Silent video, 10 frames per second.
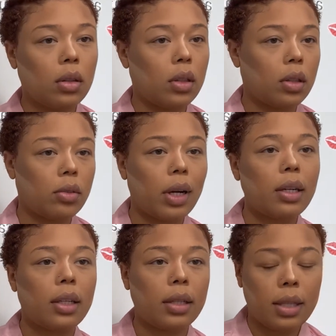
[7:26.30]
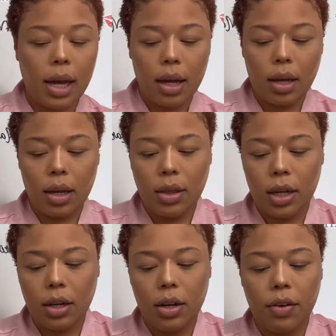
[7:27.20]
Alright, like that. And
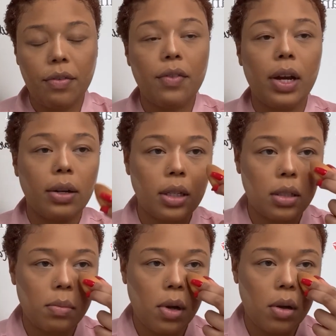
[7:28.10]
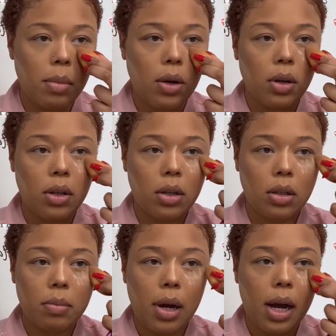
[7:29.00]
then a very small amount underneath
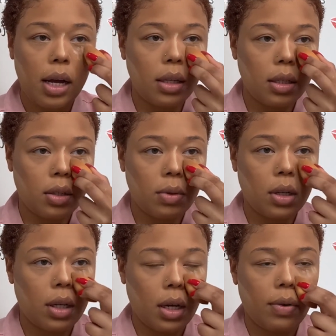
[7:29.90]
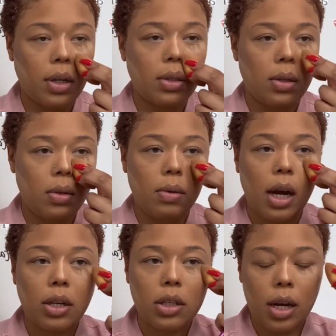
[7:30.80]
my eyes because we're going to get ready to do
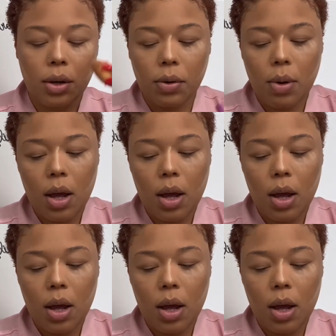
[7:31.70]
eyeshadow.